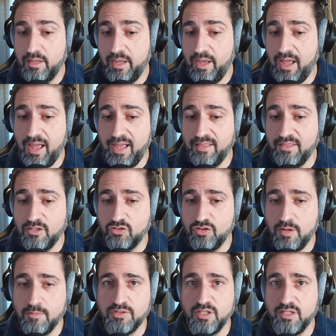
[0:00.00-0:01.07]
Yeah, I think
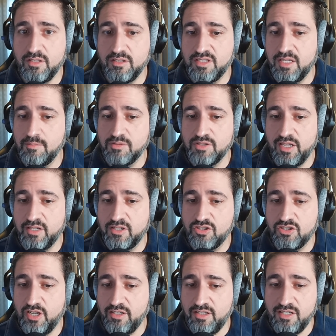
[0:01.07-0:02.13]
Trump's legal team's like,
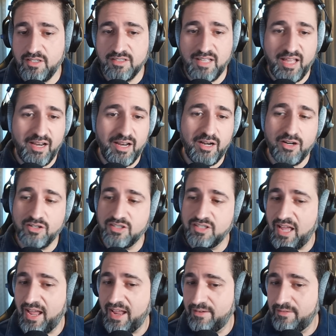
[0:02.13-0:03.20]
Chutkan's not on our
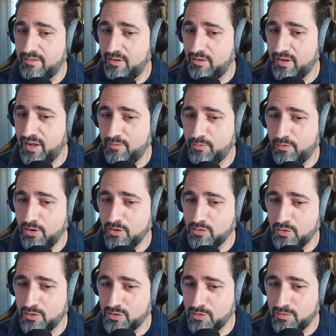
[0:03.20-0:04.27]
side, okay, for all
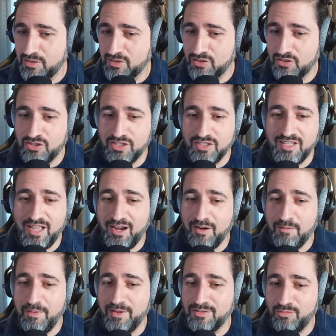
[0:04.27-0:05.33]
sorts of reasons. She's not
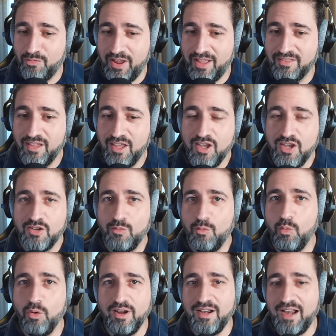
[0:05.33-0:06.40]
our best friend.
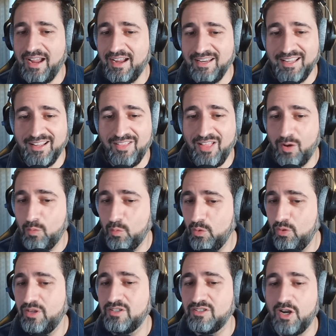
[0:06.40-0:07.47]
We're not going to get a lot of
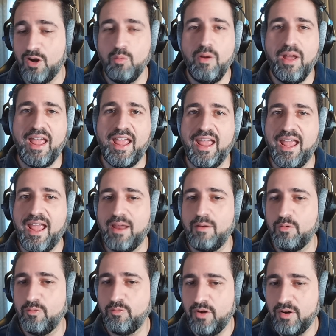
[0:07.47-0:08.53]
rulings our way,
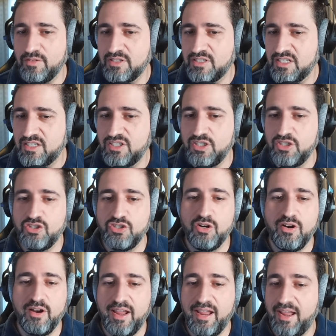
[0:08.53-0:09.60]
and we're in front of a DC
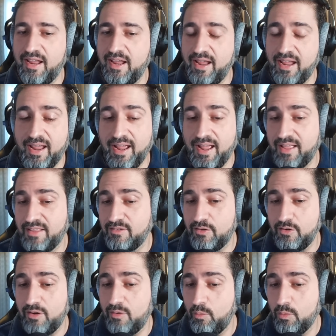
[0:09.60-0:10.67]
jury,
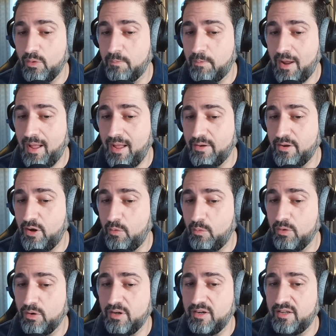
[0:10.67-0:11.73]
and we're
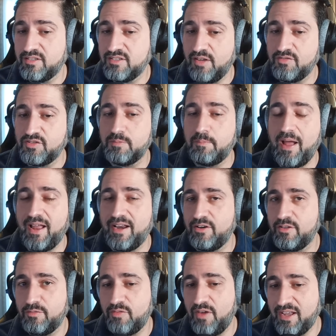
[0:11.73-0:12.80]
we're in a tough spot
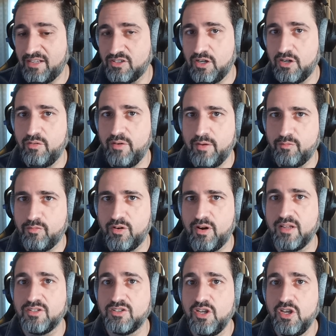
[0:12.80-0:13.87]
here. The facts aren't great for
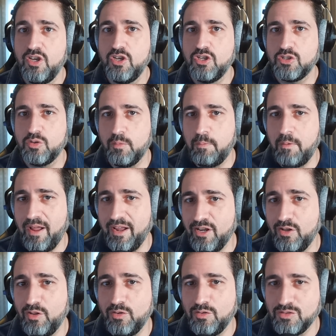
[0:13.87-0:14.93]
us, so we're probably
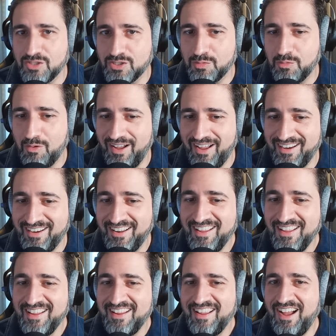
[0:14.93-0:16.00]
going to lose this one.
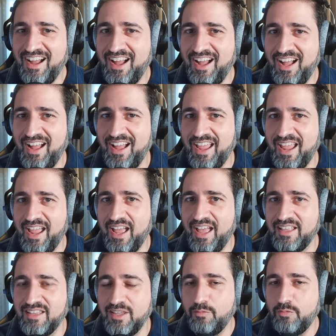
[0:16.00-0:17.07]

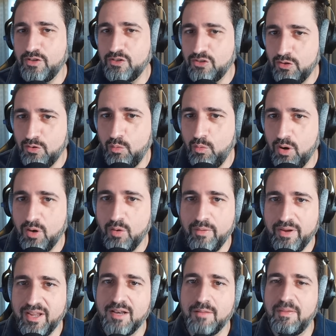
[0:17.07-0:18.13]
And if we do, where are
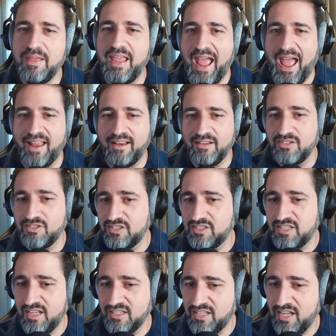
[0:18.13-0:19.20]
we going to be at? Because
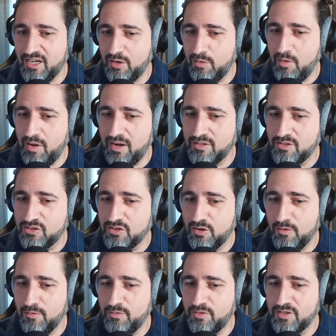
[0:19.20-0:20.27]
this guy's not going to want to
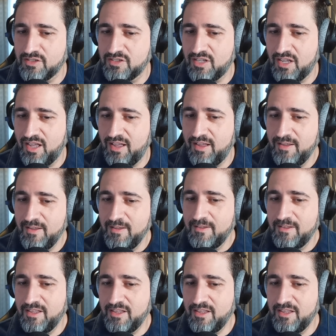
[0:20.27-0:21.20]
serve his, even